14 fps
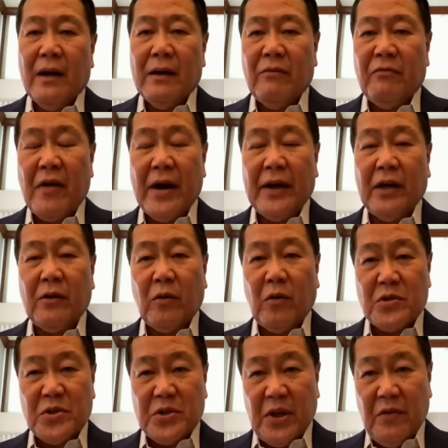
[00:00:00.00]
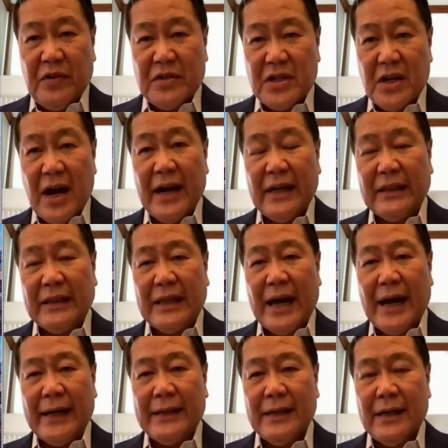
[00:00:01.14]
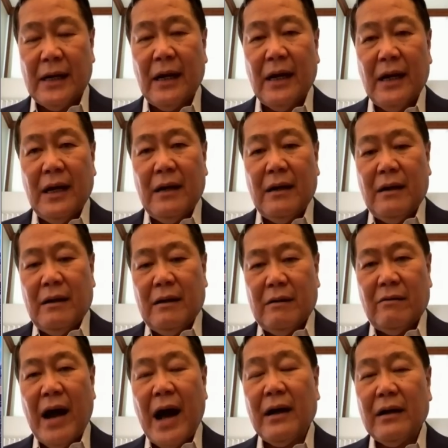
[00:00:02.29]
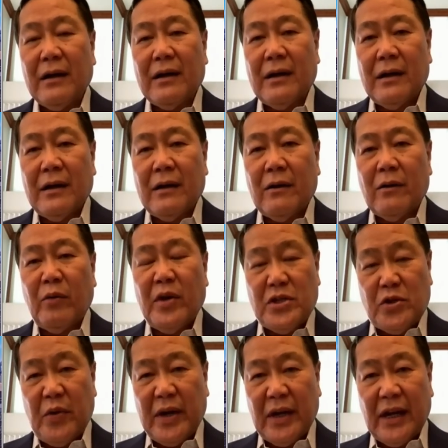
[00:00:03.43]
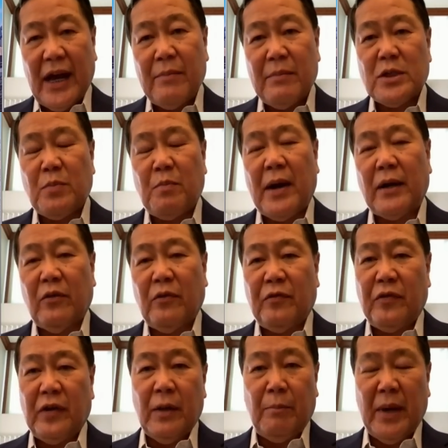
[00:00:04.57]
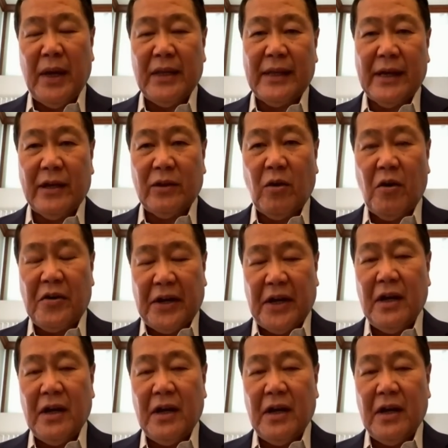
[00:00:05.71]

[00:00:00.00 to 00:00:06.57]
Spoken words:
Fiery Cross Reef is a high tide rock, which we claim as part of Philippine territory